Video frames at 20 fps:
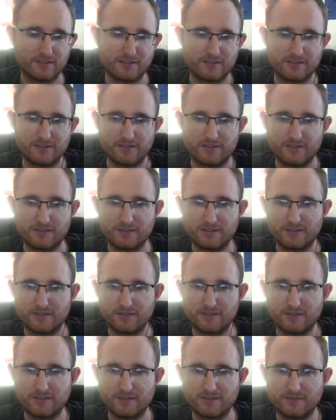
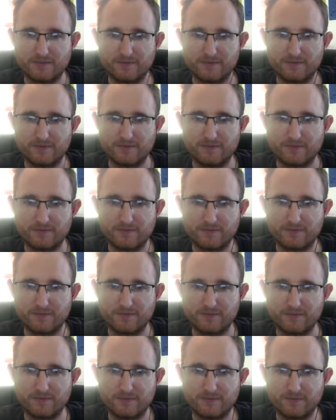
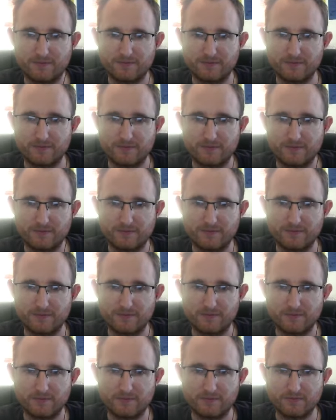
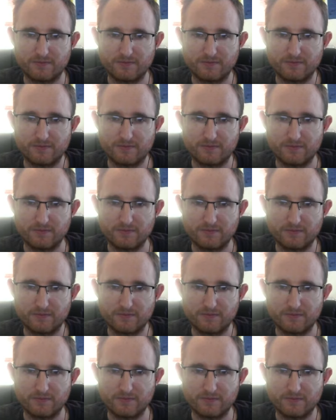
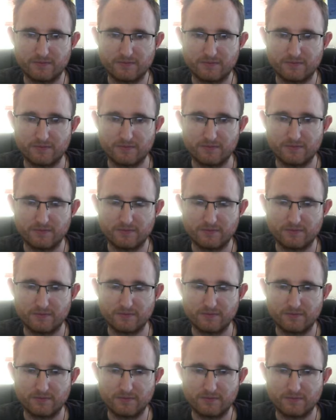
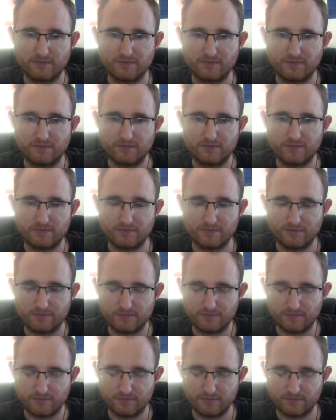
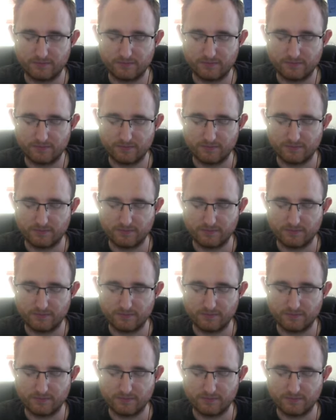(not speaking)